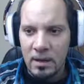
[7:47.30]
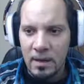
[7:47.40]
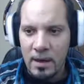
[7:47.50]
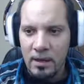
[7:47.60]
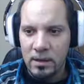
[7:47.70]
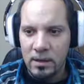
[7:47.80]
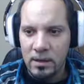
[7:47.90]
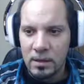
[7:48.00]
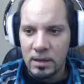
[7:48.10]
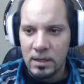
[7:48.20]
Thank you,
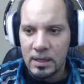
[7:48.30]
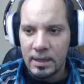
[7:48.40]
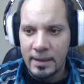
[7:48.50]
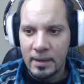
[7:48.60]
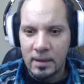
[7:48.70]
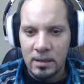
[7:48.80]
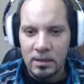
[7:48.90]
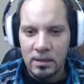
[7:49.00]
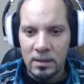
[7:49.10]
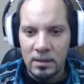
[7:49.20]
dude.
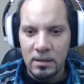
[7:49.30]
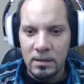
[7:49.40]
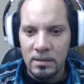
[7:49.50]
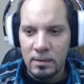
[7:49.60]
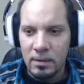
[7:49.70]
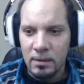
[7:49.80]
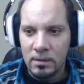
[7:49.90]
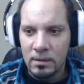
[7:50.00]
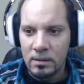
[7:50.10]
Can you do this one too?